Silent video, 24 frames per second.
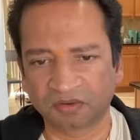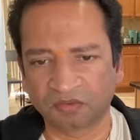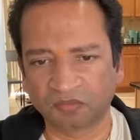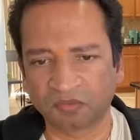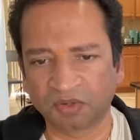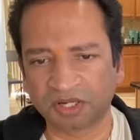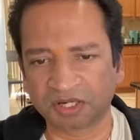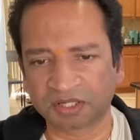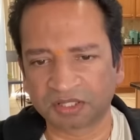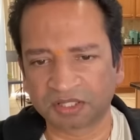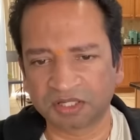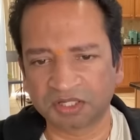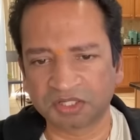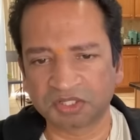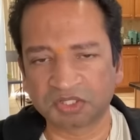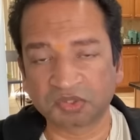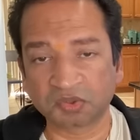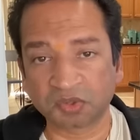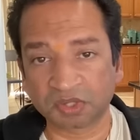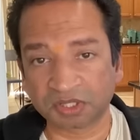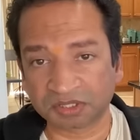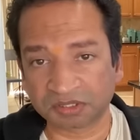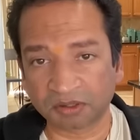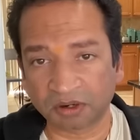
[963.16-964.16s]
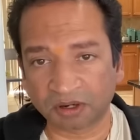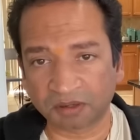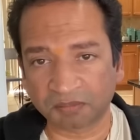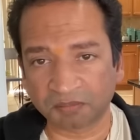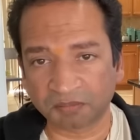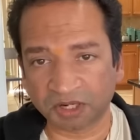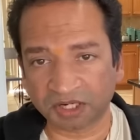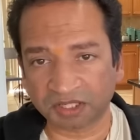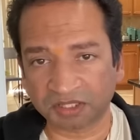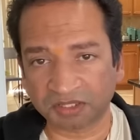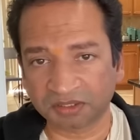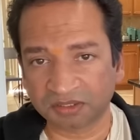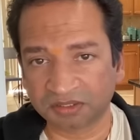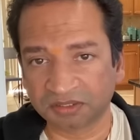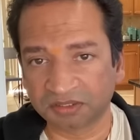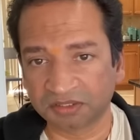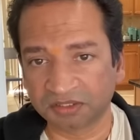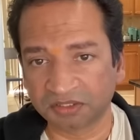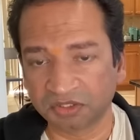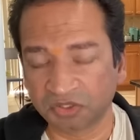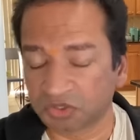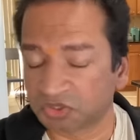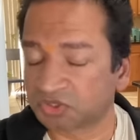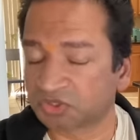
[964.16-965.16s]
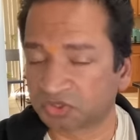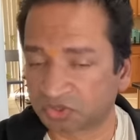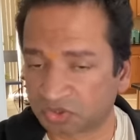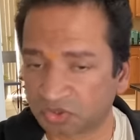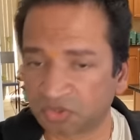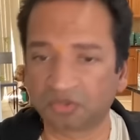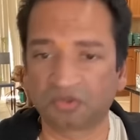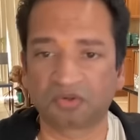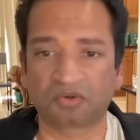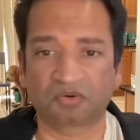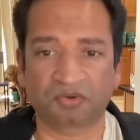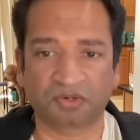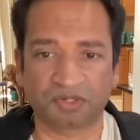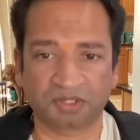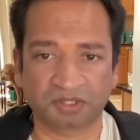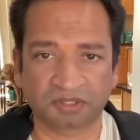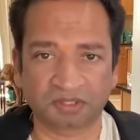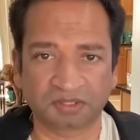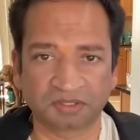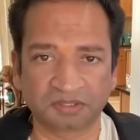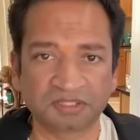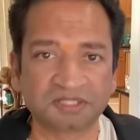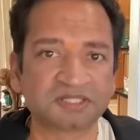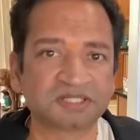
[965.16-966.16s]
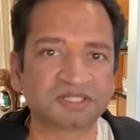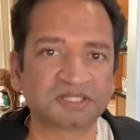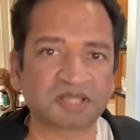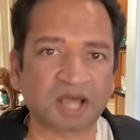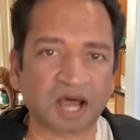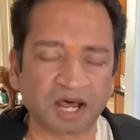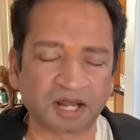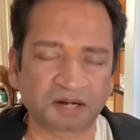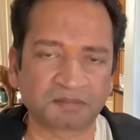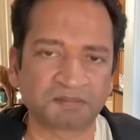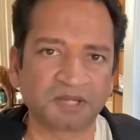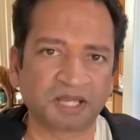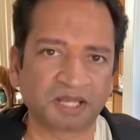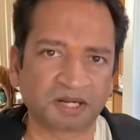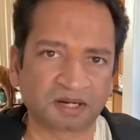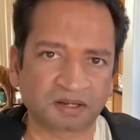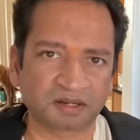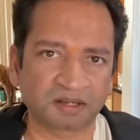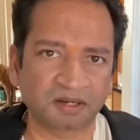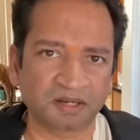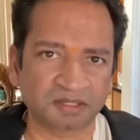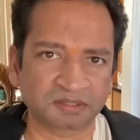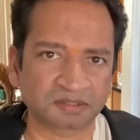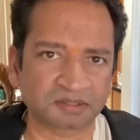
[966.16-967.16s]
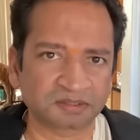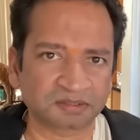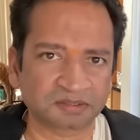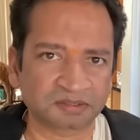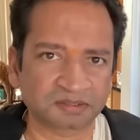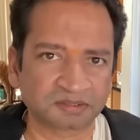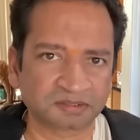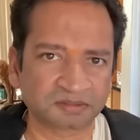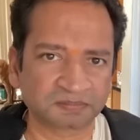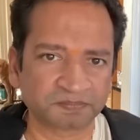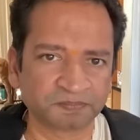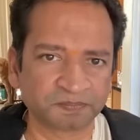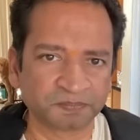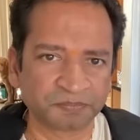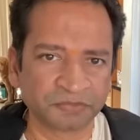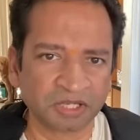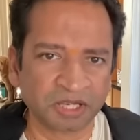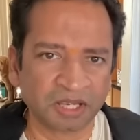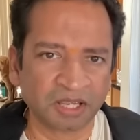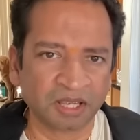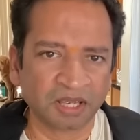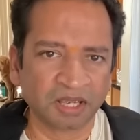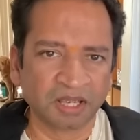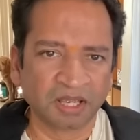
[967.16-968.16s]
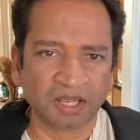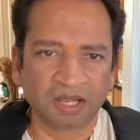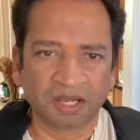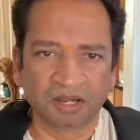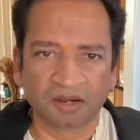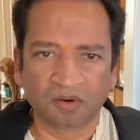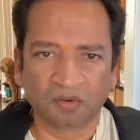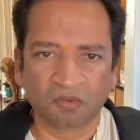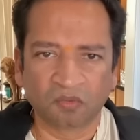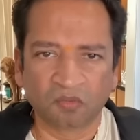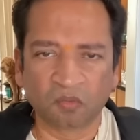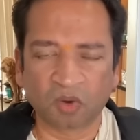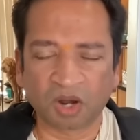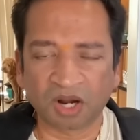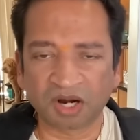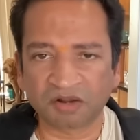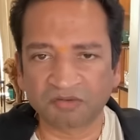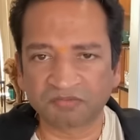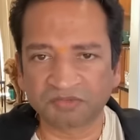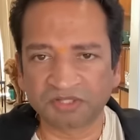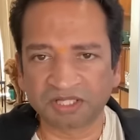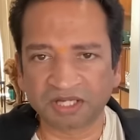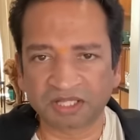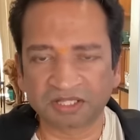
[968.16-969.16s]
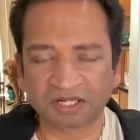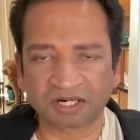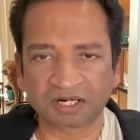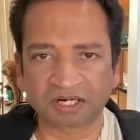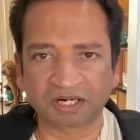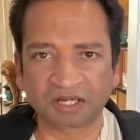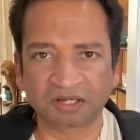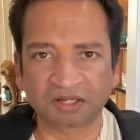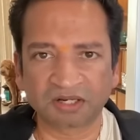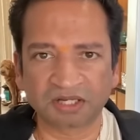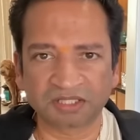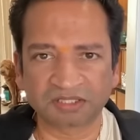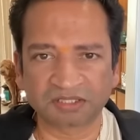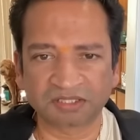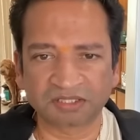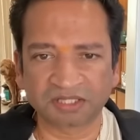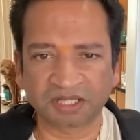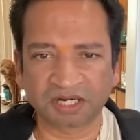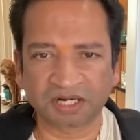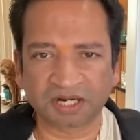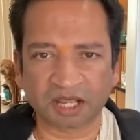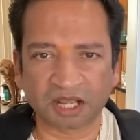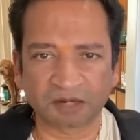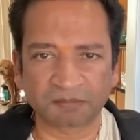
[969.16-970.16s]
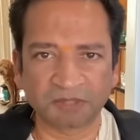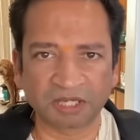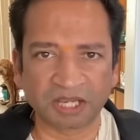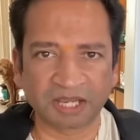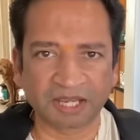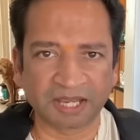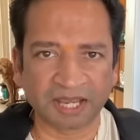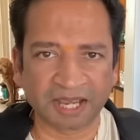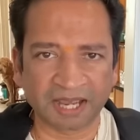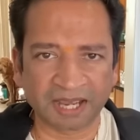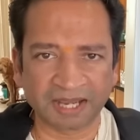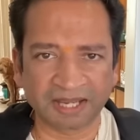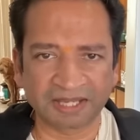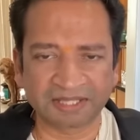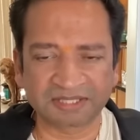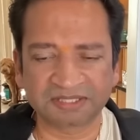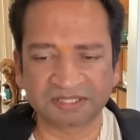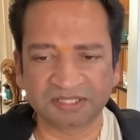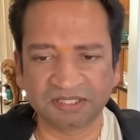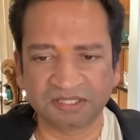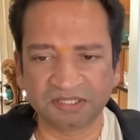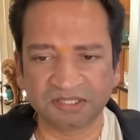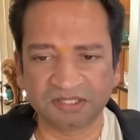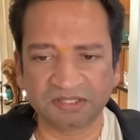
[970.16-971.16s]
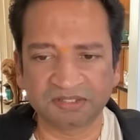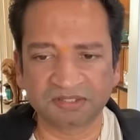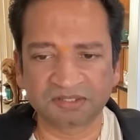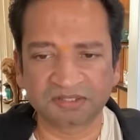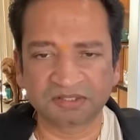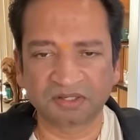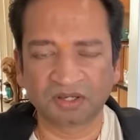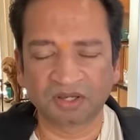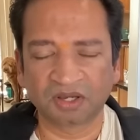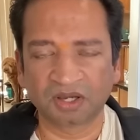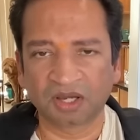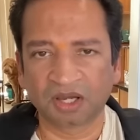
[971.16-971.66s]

where the issuers got money. You should know it. This is RBI regulations. One of the other regulations that RBI has is,